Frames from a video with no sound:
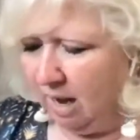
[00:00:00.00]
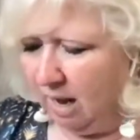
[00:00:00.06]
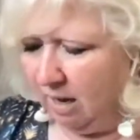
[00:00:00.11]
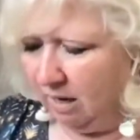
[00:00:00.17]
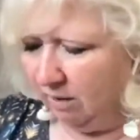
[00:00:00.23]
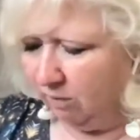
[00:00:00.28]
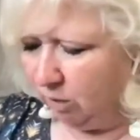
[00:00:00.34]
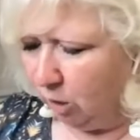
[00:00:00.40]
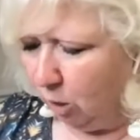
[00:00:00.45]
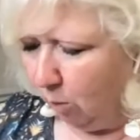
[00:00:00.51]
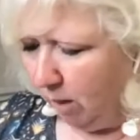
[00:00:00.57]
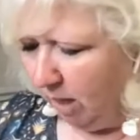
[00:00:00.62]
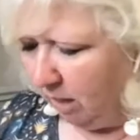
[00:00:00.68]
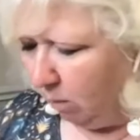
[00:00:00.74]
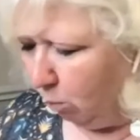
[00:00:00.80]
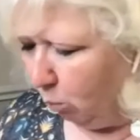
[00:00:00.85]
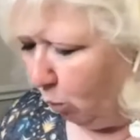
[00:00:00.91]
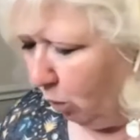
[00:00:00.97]
I'll have to go
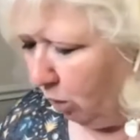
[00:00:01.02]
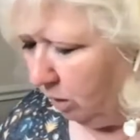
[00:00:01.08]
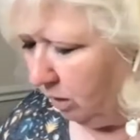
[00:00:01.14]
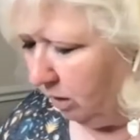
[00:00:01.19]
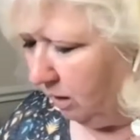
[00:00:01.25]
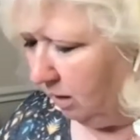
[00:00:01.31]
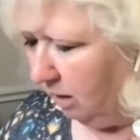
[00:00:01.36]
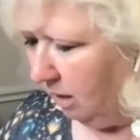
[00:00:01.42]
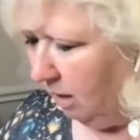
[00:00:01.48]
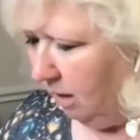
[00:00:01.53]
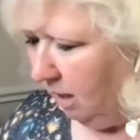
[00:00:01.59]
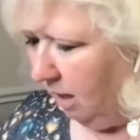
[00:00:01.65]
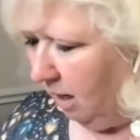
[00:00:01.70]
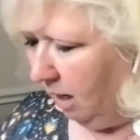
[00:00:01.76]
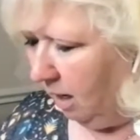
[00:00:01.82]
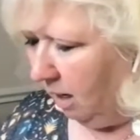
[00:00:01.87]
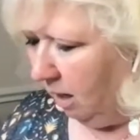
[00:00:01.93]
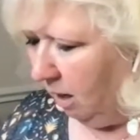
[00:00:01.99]
back and put
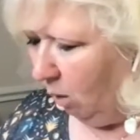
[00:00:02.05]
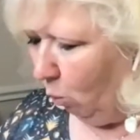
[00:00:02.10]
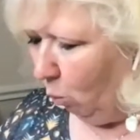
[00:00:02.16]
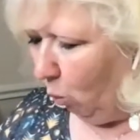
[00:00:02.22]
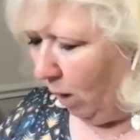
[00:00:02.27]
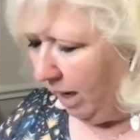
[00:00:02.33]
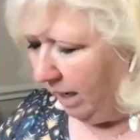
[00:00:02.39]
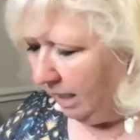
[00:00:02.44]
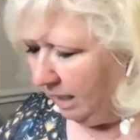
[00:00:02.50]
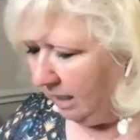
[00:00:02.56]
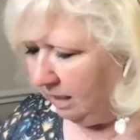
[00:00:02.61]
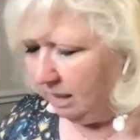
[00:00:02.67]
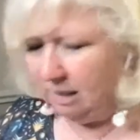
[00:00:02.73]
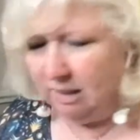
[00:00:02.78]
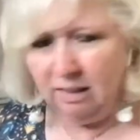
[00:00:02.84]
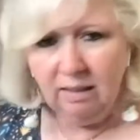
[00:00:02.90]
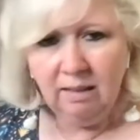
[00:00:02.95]
white